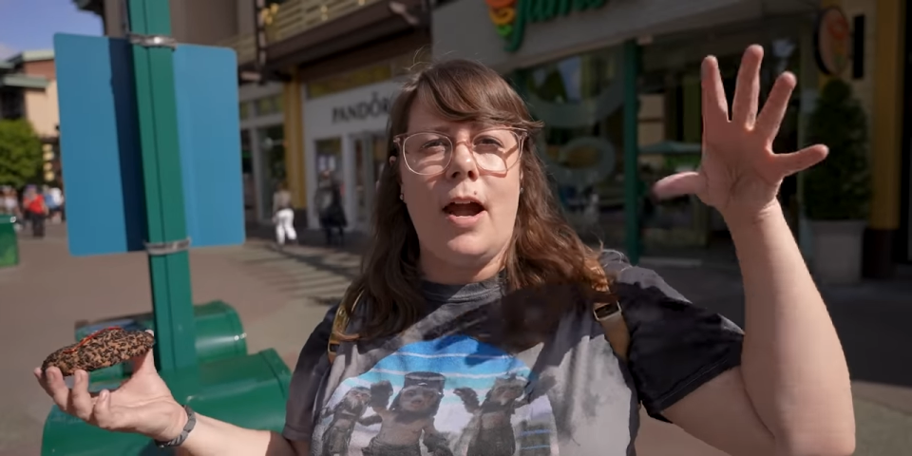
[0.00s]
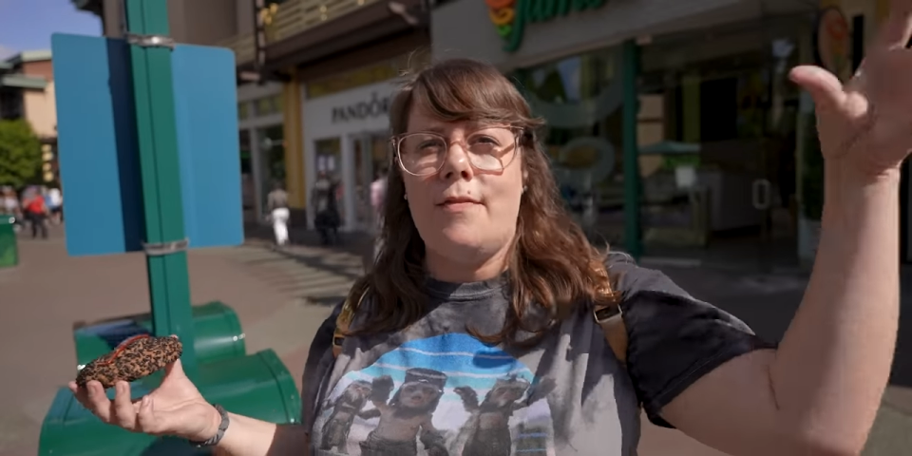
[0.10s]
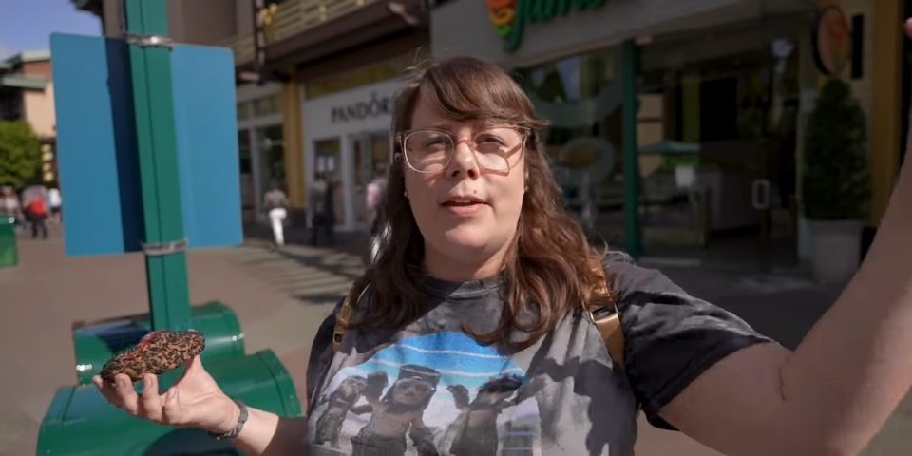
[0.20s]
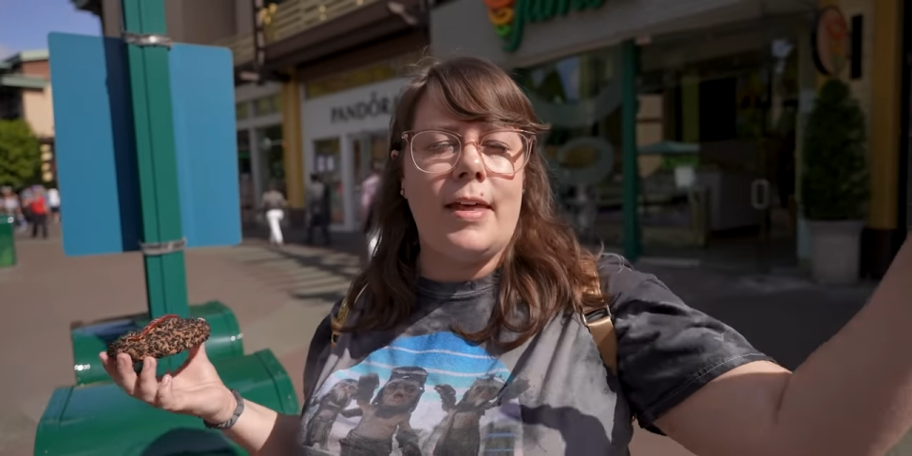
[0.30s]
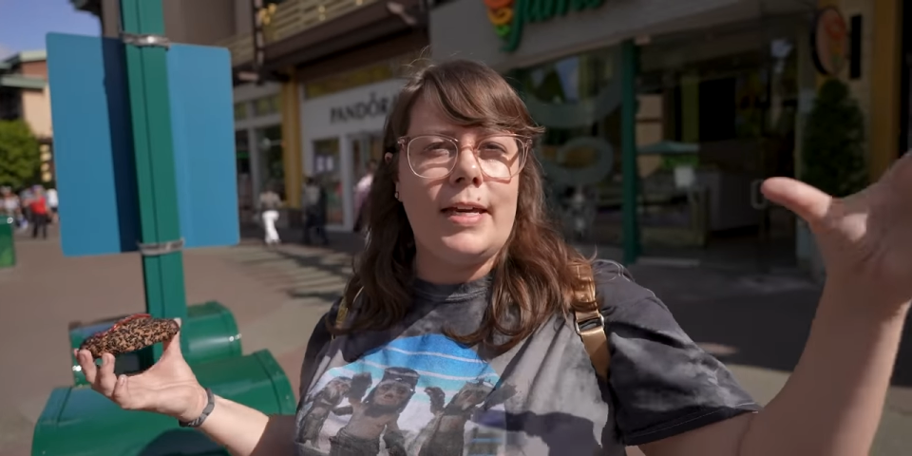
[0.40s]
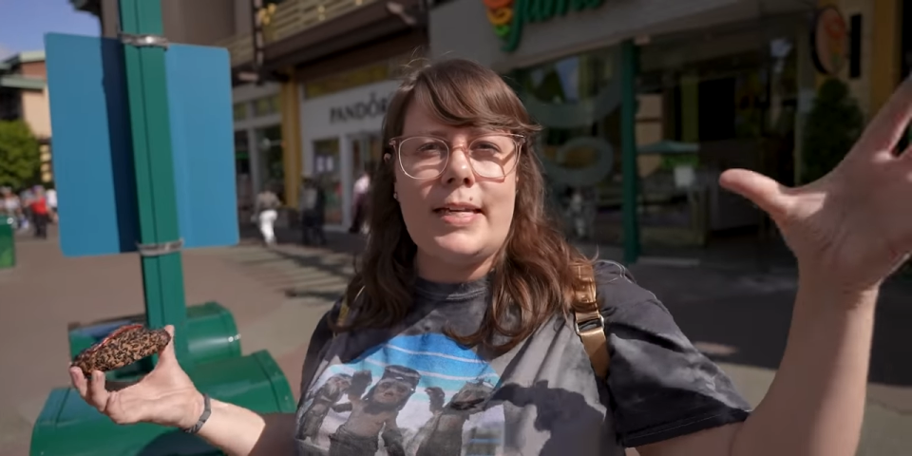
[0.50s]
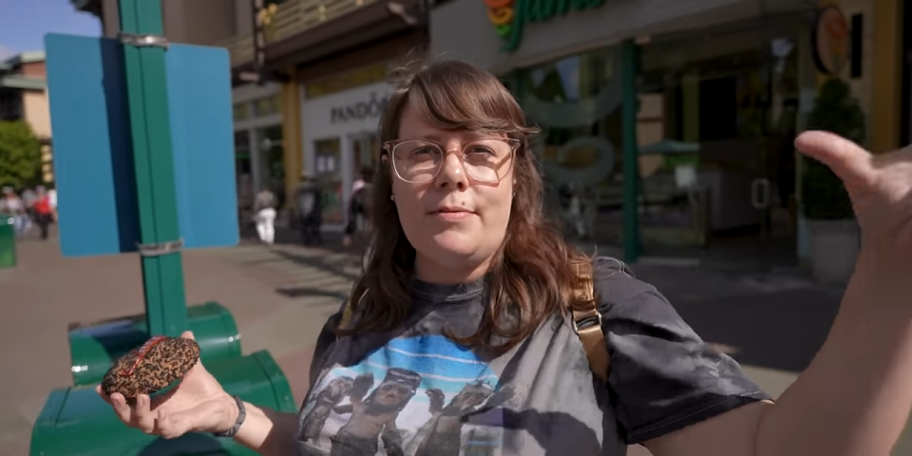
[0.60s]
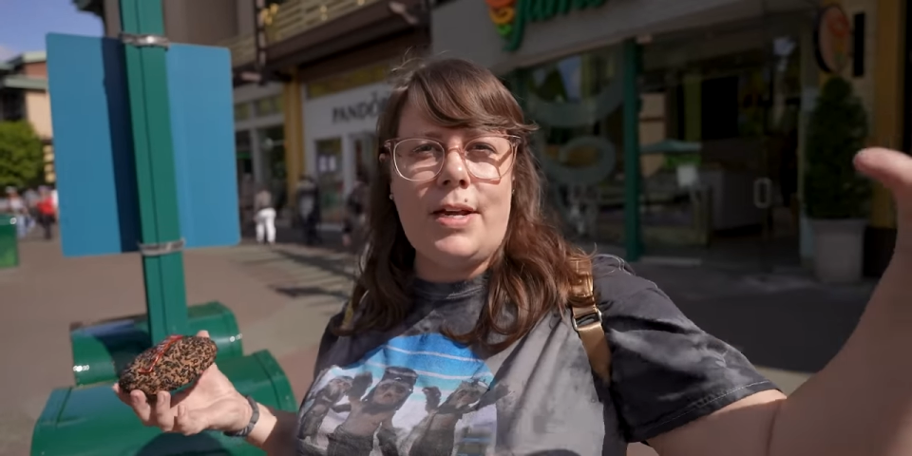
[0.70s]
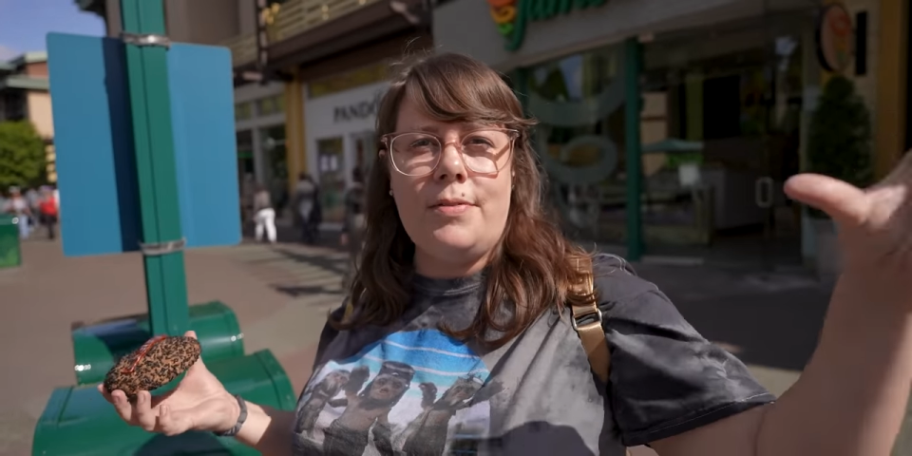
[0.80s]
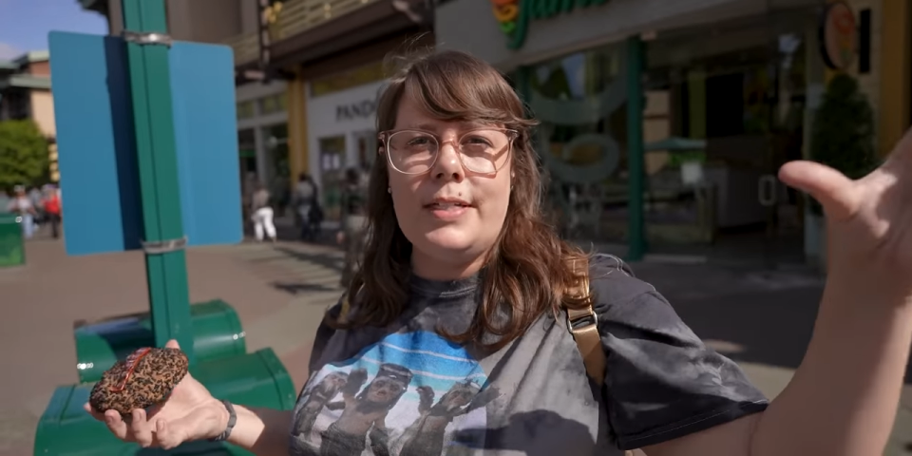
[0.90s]
having like a
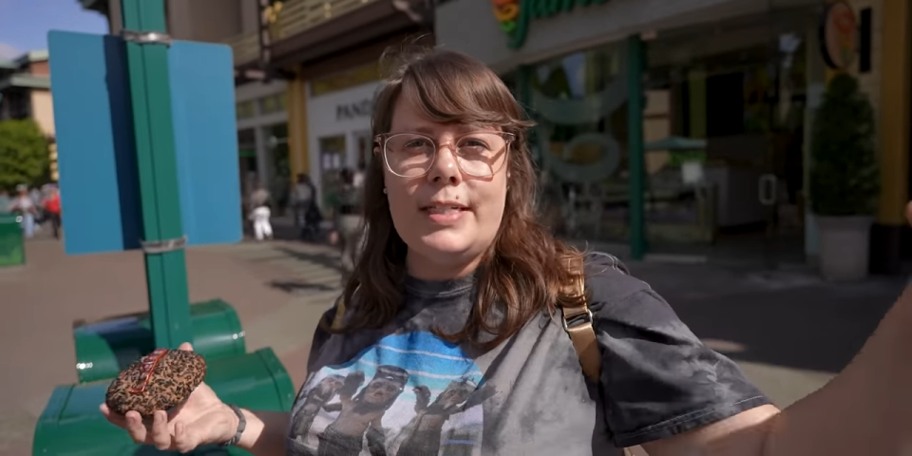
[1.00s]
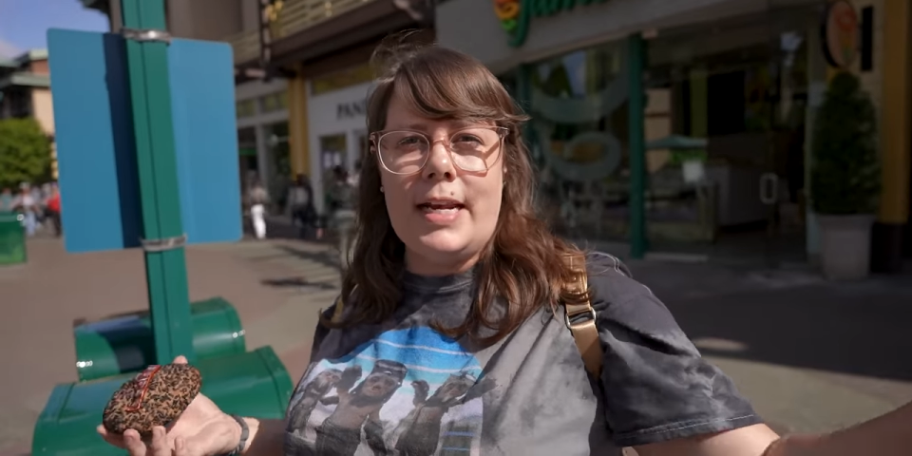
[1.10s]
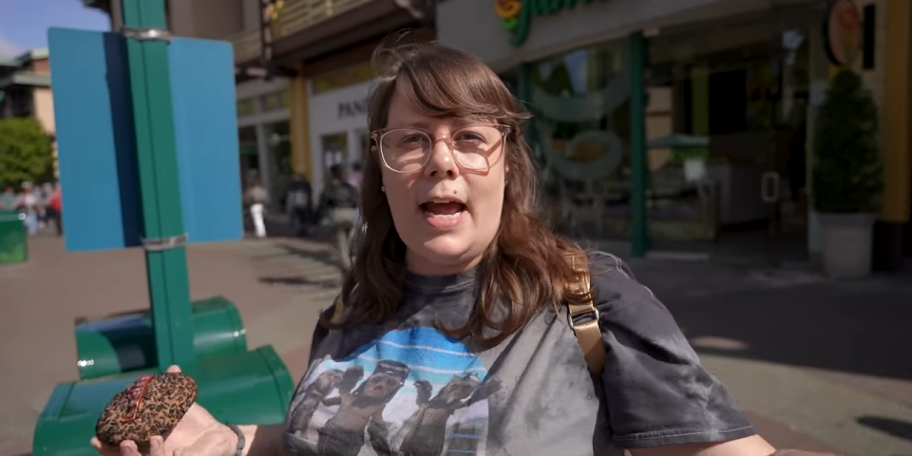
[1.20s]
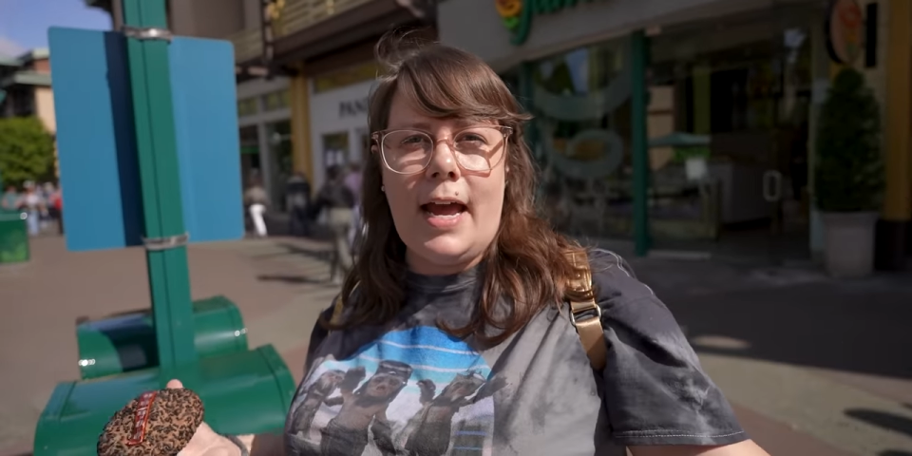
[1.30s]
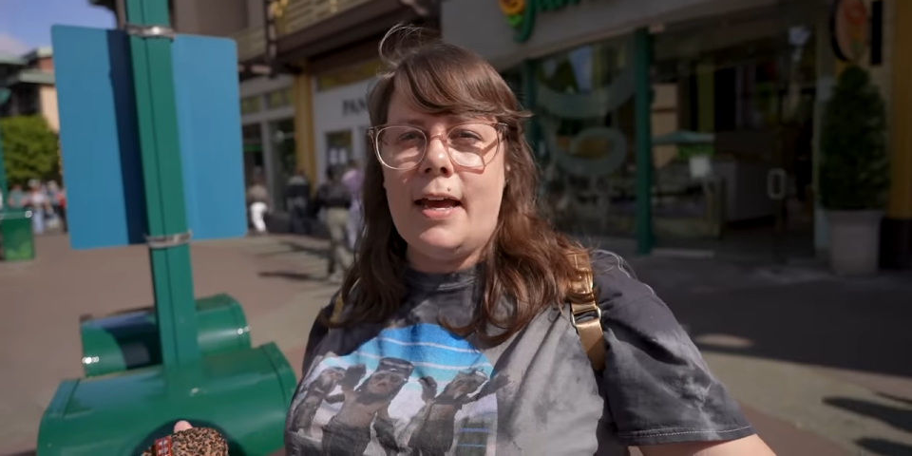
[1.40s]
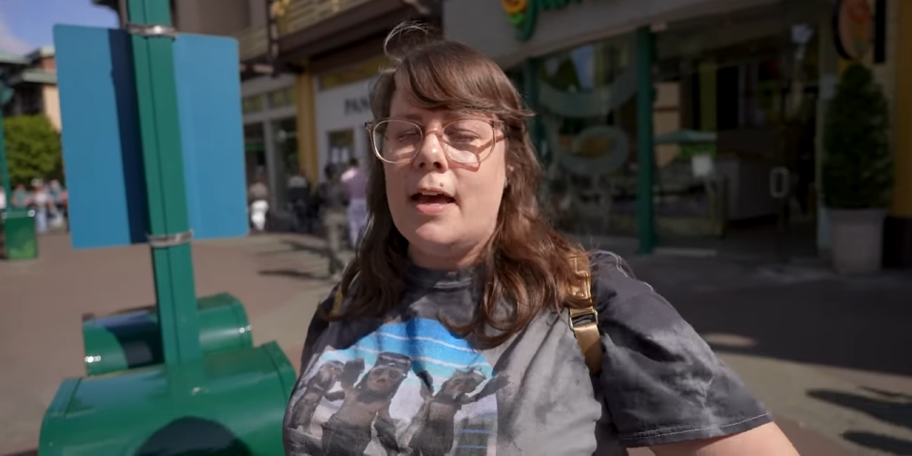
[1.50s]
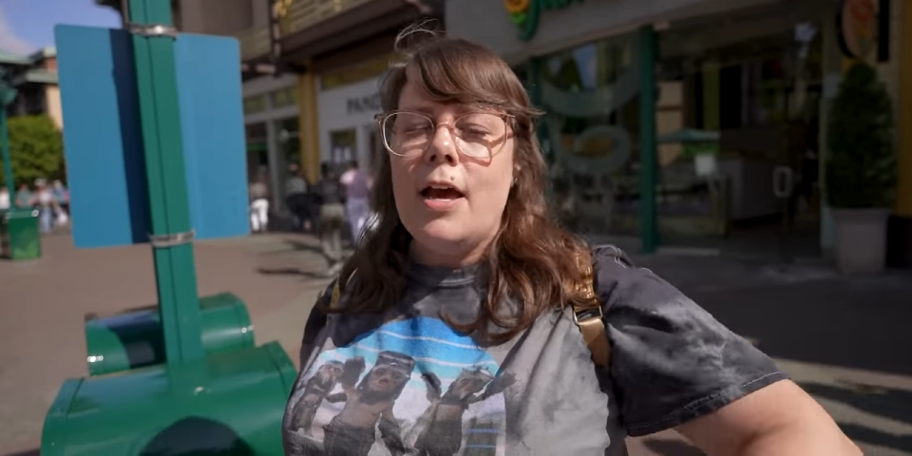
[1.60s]
Downtown Disney day,